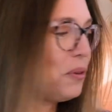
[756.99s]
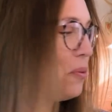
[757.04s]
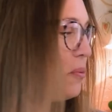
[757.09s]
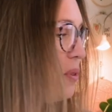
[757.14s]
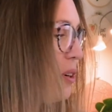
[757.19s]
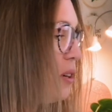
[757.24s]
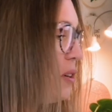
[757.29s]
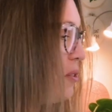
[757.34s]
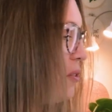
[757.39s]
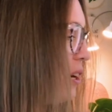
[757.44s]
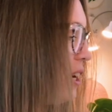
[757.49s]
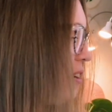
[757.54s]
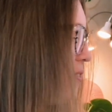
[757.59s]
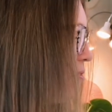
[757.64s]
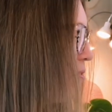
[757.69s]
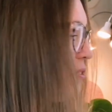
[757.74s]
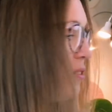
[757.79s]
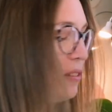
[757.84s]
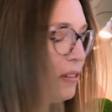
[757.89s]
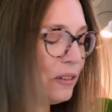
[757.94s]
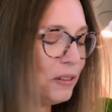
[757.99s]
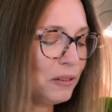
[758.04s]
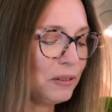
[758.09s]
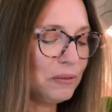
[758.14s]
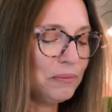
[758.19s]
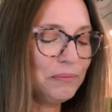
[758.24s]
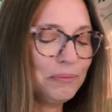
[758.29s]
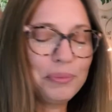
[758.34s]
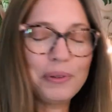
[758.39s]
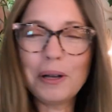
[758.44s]
will work great
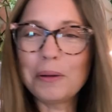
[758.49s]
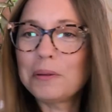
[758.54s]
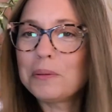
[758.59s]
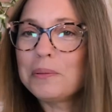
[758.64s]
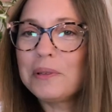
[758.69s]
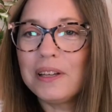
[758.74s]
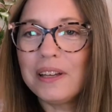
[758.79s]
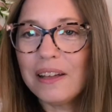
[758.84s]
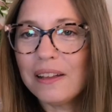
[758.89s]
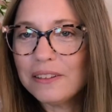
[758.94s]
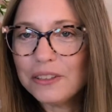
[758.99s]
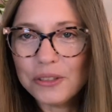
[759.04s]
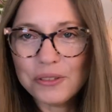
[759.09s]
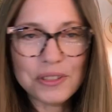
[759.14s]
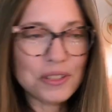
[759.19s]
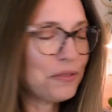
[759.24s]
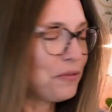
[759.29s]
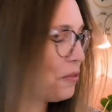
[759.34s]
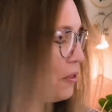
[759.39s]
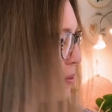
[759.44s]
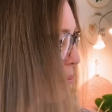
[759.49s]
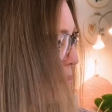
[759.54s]
for, probably I'll use it for